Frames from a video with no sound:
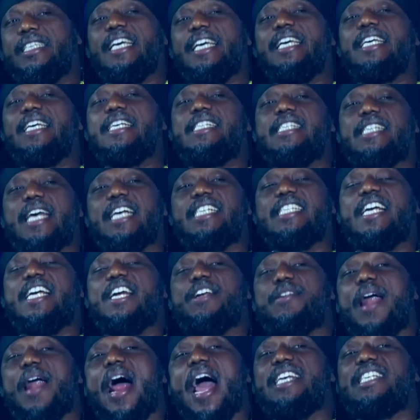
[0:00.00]
Jesus
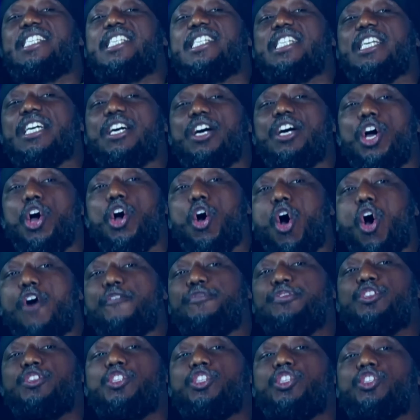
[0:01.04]
Christ
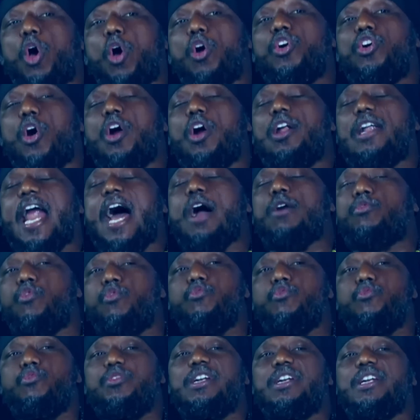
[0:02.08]
of Songor
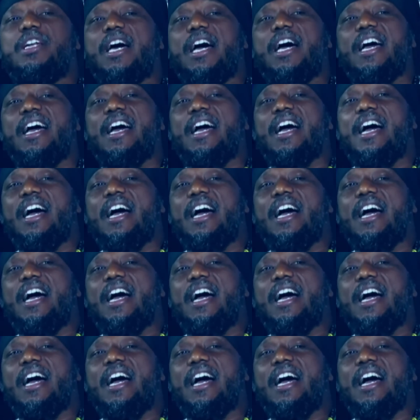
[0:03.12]
Lagoon,